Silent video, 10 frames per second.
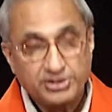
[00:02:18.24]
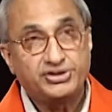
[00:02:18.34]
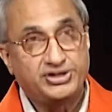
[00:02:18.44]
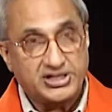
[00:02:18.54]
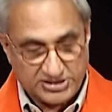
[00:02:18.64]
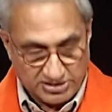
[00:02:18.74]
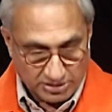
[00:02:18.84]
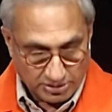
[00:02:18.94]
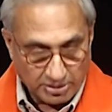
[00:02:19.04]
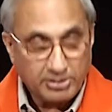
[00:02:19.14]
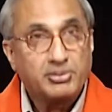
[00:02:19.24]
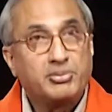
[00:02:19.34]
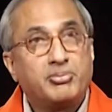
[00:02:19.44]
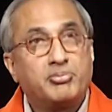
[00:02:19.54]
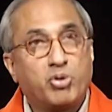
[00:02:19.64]
this
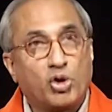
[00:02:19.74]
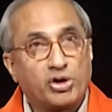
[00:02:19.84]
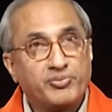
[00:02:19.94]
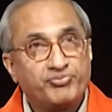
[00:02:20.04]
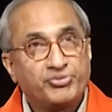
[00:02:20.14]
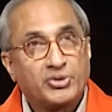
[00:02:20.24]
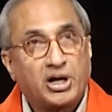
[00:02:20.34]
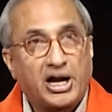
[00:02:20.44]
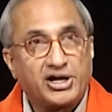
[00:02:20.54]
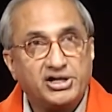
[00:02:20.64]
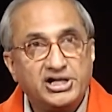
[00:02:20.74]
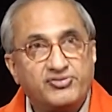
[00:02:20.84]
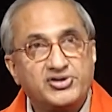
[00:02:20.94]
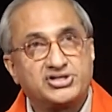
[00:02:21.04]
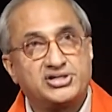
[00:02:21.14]
board, underneath
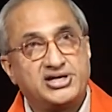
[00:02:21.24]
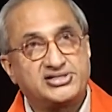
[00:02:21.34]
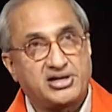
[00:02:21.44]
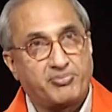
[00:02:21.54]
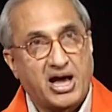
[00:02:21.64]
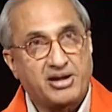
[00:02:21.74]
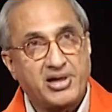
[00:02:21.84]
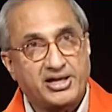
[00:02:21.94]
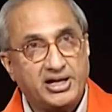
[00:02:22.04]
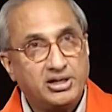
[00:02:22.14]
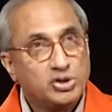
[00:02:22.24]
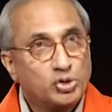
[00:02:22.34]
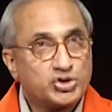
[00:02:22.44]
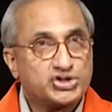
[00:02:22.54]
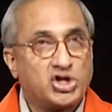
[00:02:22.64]
which is a bar magnet
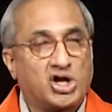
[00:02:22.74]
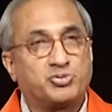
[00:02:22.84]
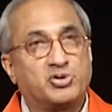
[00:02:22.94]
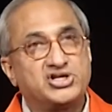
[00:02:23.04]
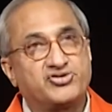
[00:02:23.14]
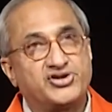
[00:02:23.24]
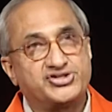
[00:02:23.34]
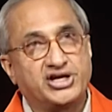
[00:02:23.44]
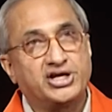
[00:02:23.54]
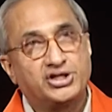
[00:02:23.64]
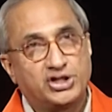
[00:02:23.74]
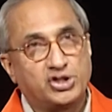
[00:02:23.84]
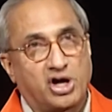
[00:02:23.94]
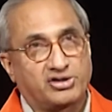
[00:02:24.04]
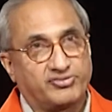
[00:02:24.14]
whose north pole is facing the
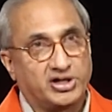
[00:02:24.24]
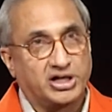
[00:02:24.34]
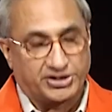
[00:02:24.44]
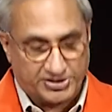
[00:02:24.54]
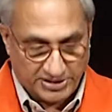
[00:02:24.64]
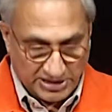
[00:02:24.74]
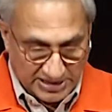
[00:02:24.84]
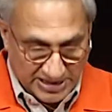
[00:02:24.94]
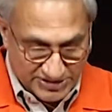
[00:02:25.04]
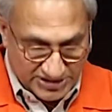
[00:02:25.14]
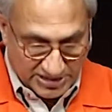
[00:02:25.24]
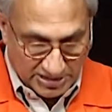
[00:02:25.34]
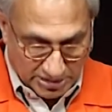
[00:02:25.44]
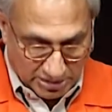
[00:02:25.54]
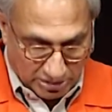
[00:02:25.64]
north of the Earth. Let us see
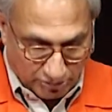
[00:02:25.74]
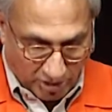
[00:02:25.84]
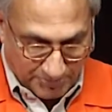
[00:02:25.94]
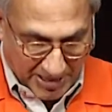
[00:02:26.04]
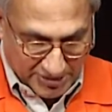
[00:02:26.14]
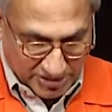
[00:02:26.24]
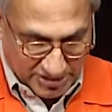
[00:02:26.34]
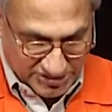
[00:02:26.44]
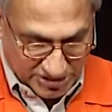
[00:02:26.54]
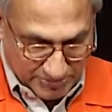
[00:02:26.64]
what pattern does it